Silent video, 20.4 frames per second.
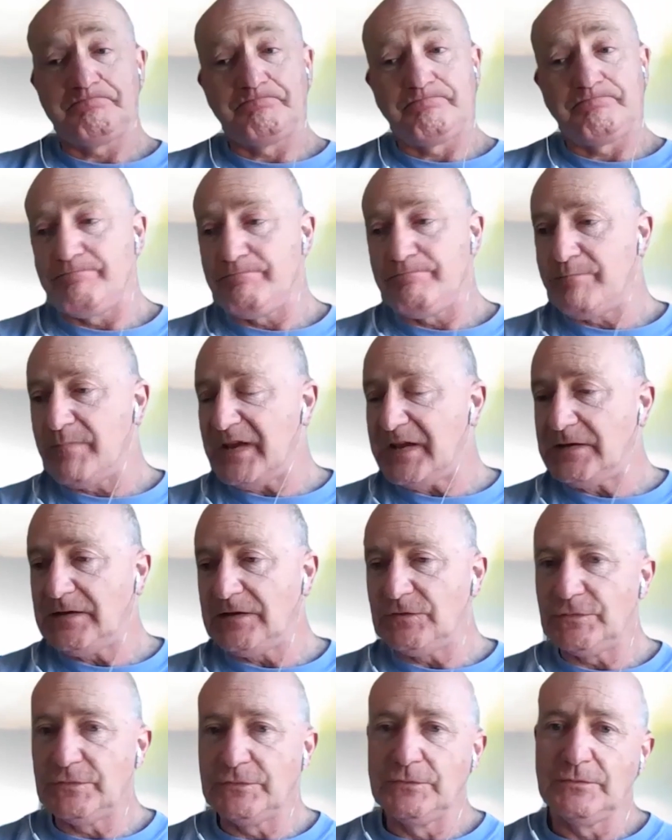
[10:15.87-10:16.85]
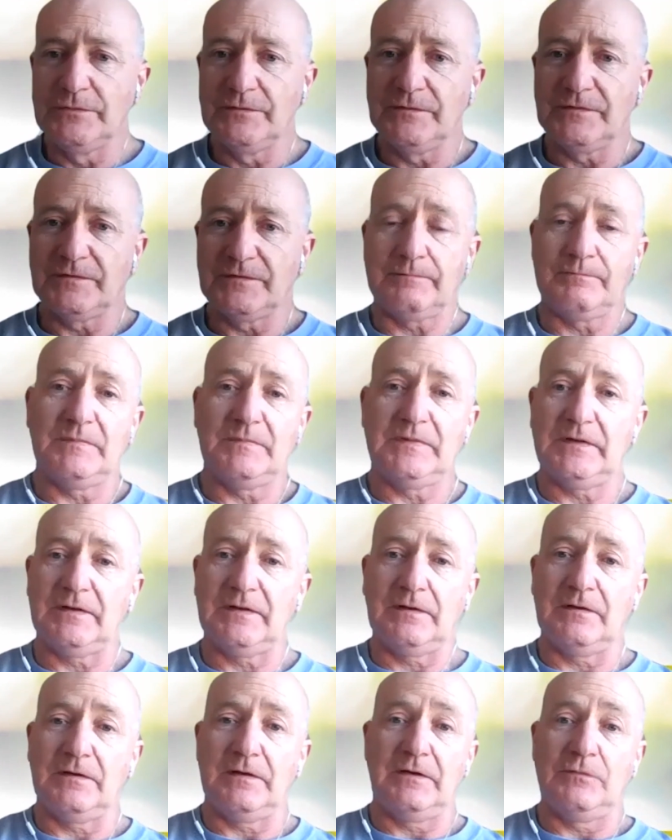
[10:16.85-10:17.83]
many tools,
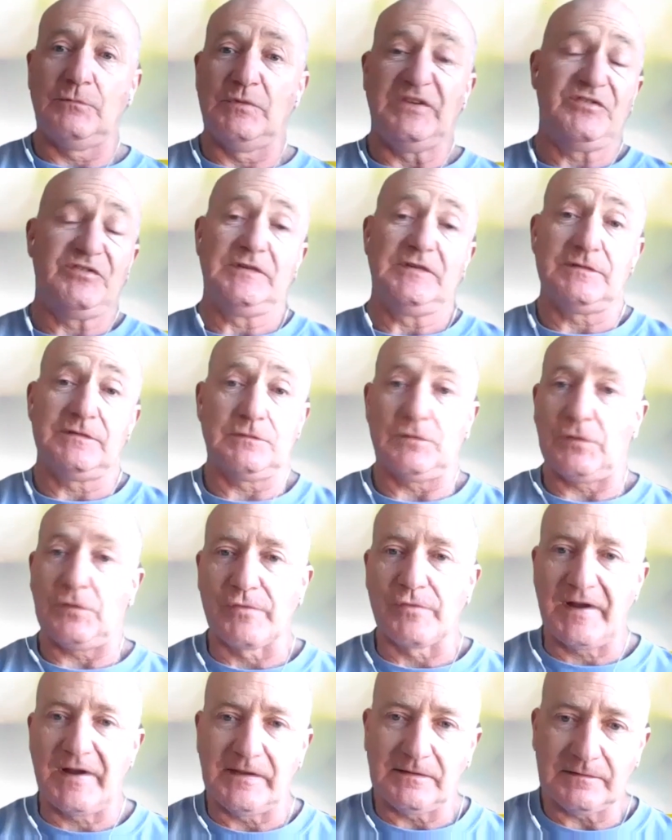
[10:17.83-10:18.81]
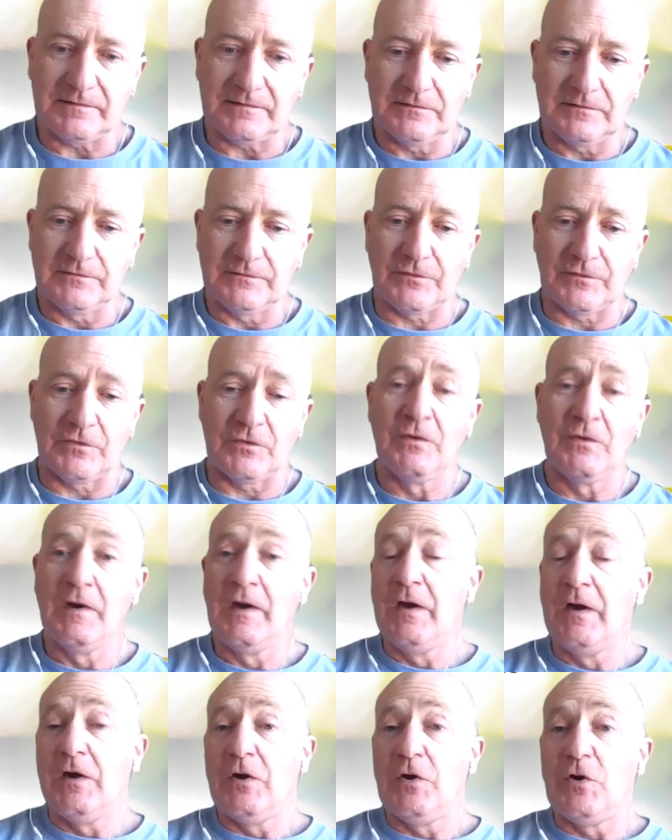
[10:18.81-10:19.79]
which is great for
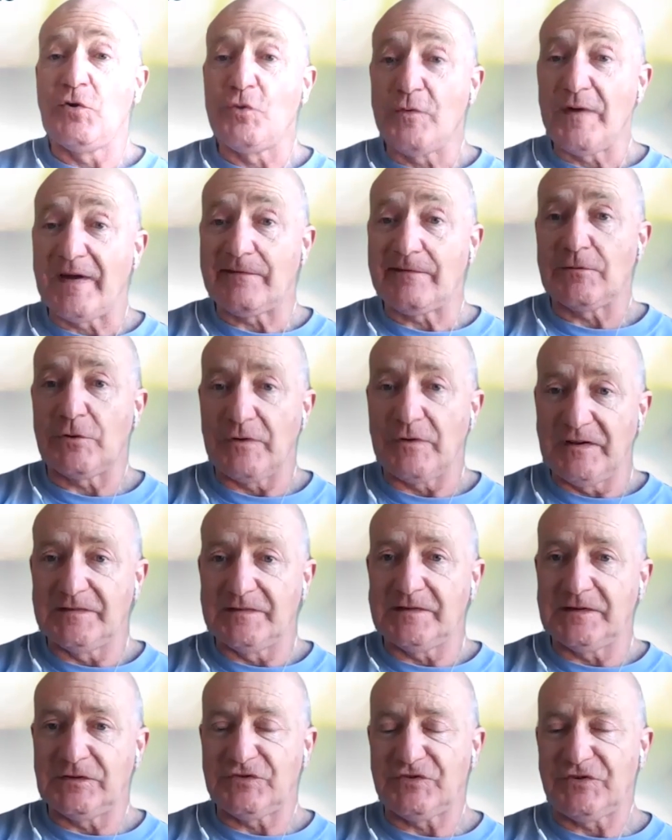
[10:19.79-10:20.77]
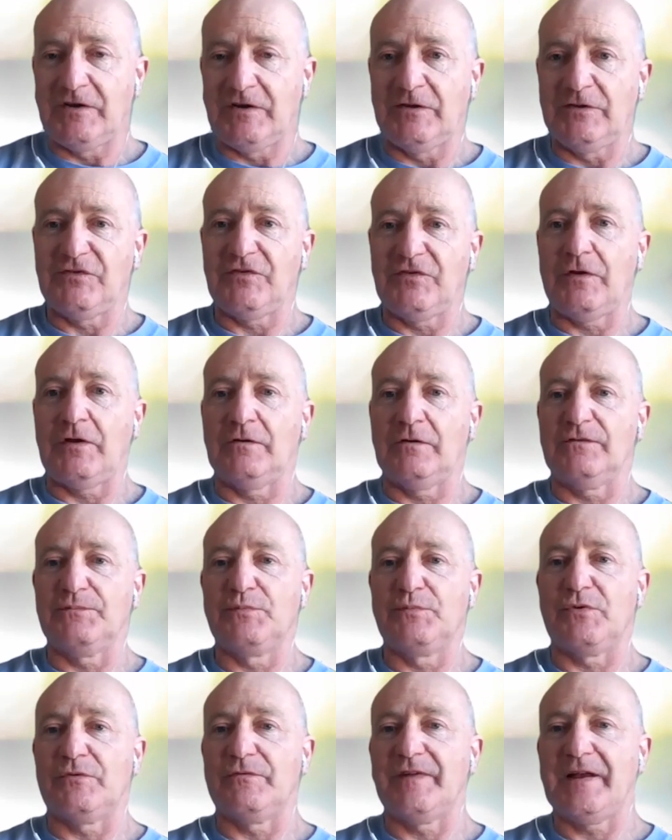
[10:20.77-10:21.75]
whoever is in charge of
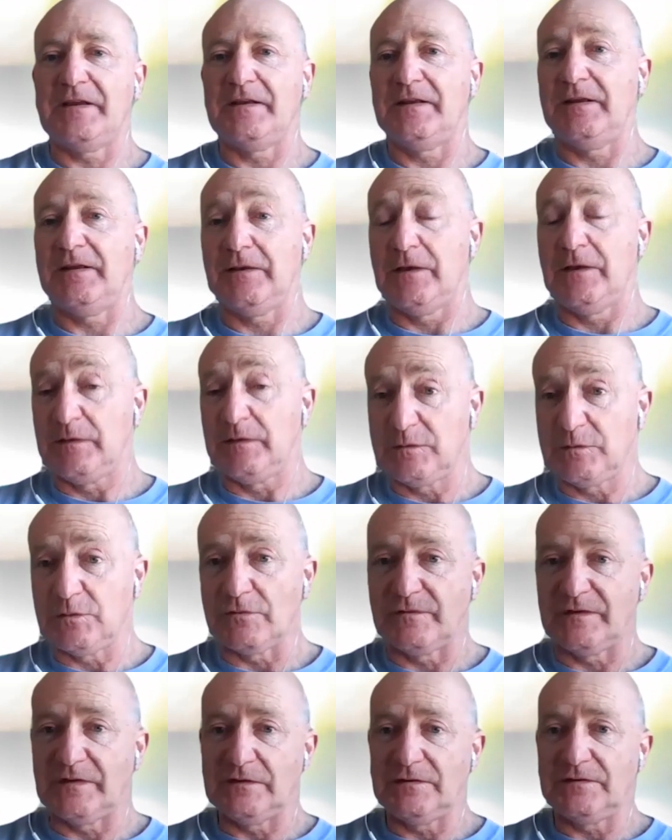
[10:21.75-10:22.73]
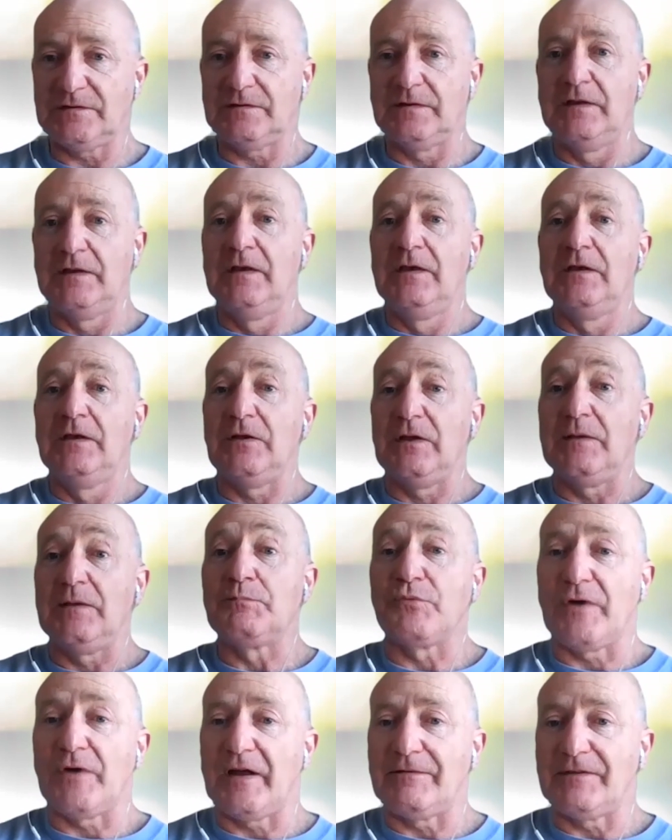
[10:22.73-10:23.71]
providing a service, a
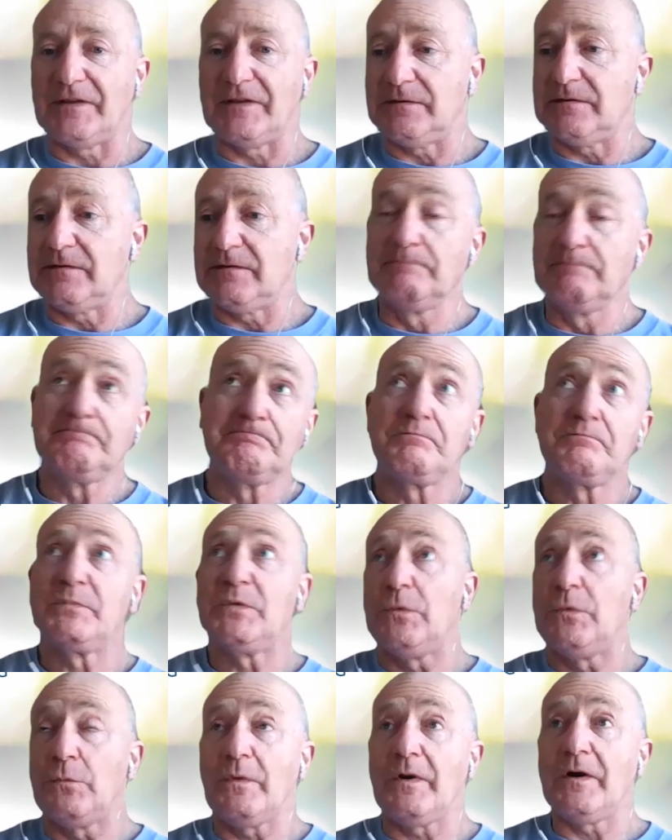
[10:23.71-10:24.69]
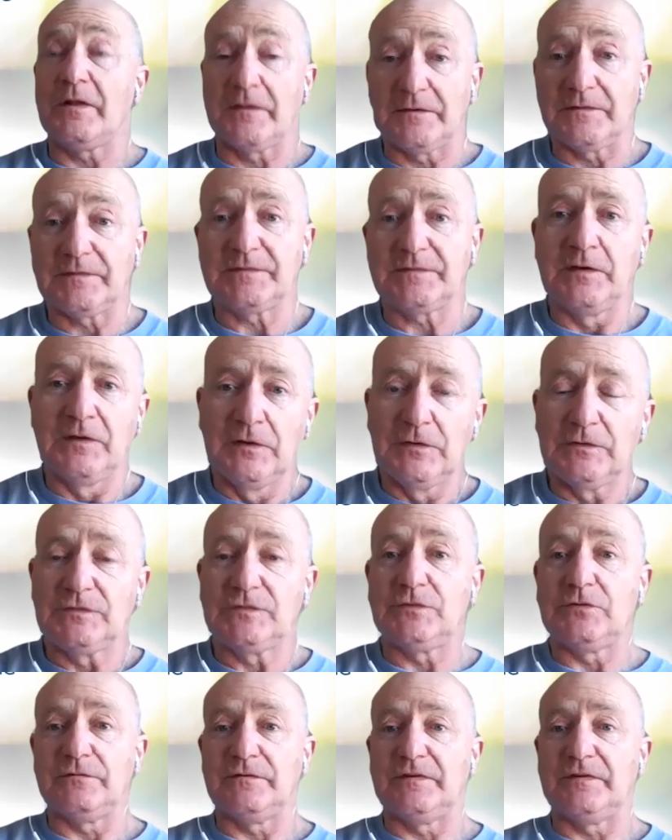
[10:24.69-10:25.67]
private wireless
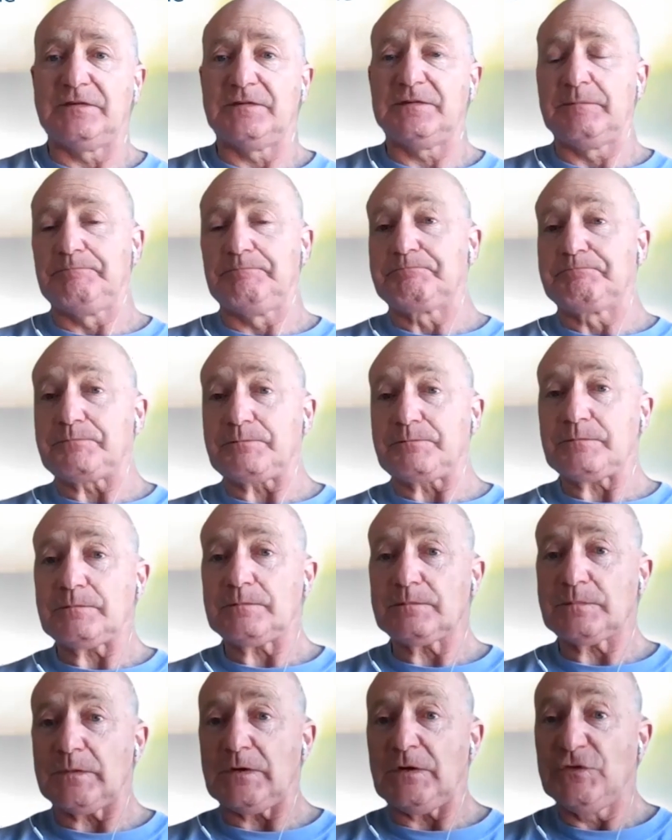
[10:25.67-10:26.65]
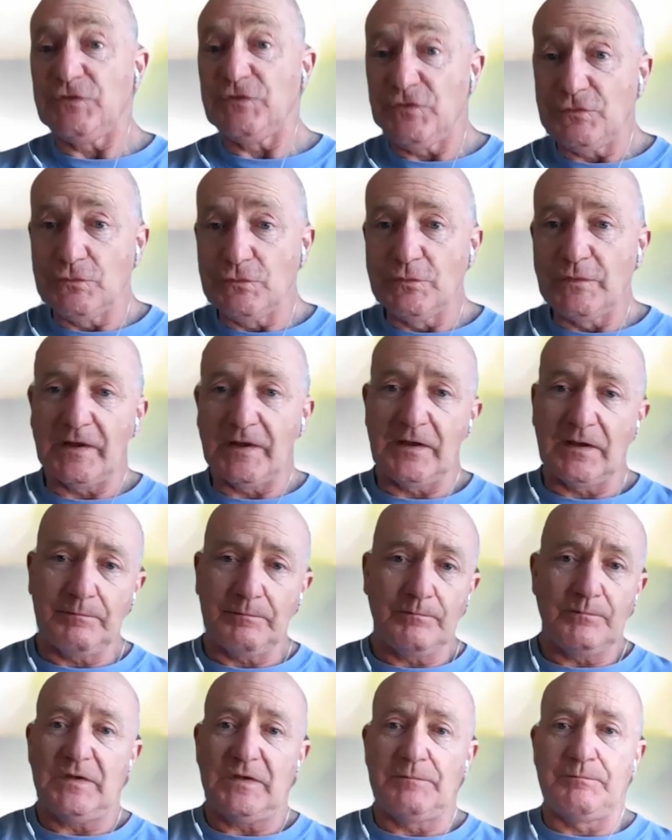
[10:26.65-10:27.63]
service to a
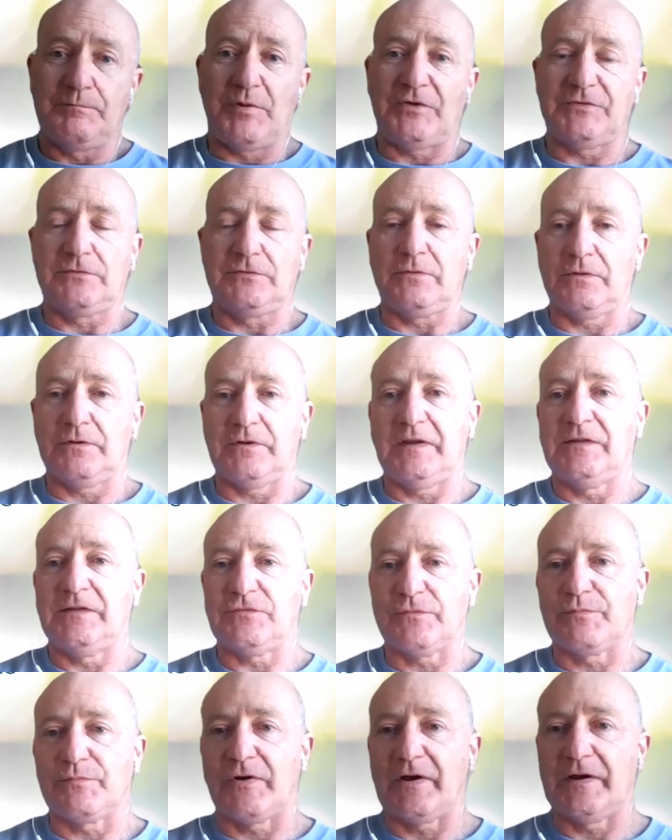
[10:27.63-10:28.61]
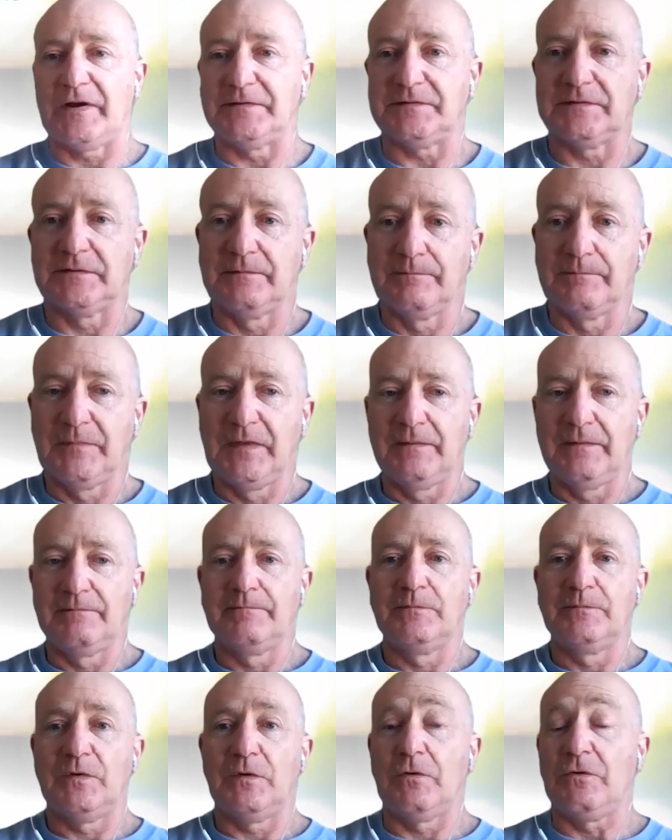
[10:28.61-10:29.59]
particular enterprise
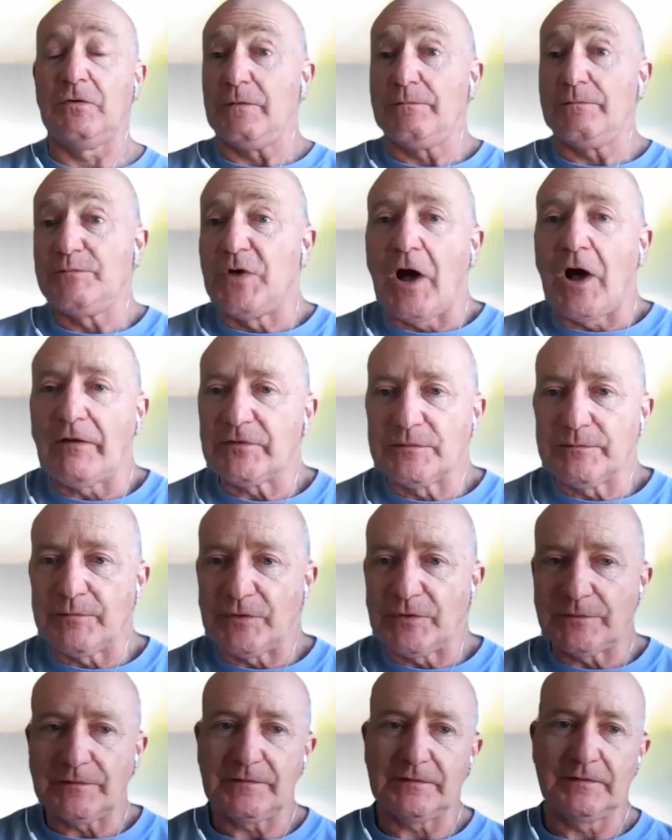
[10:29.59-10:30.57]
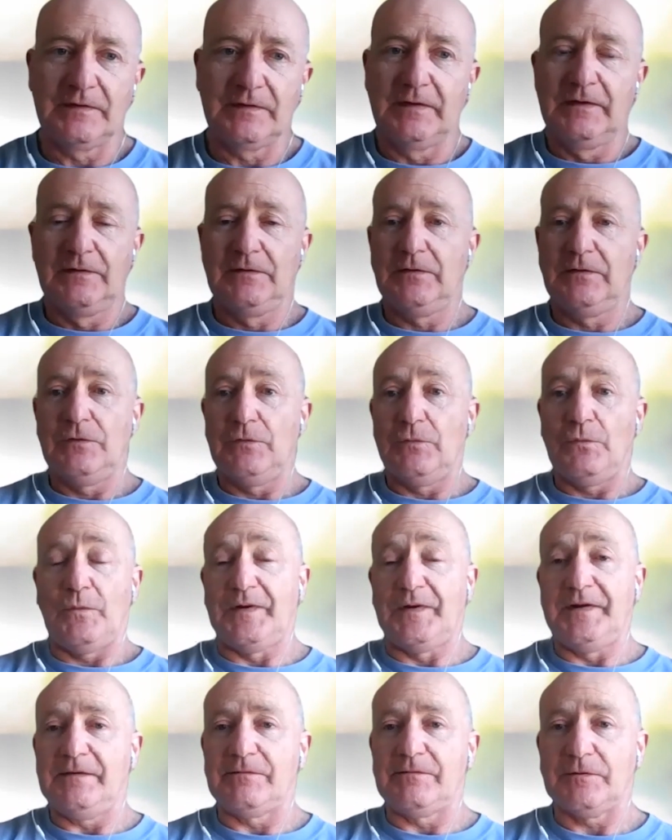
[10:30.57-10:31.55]
or government,
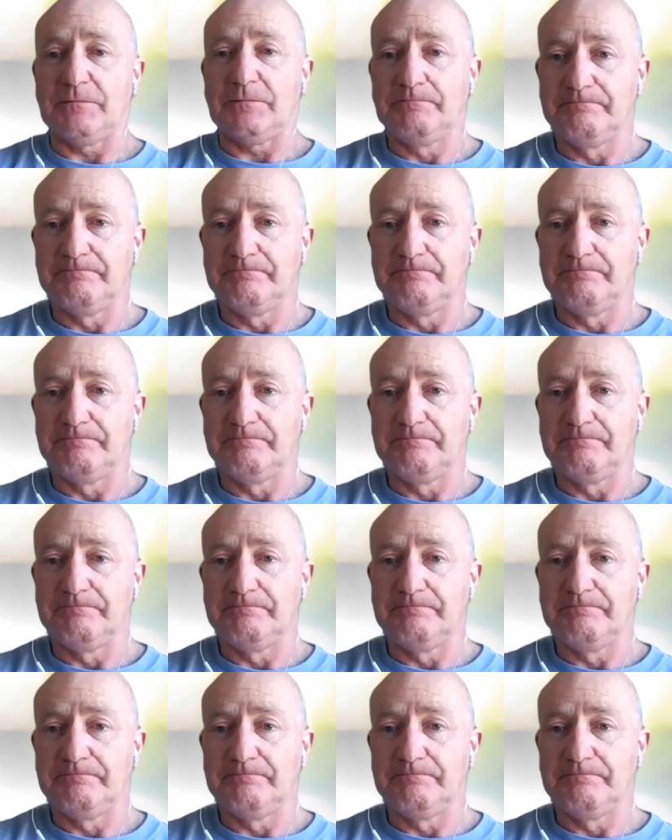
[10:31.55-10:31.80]
whatever.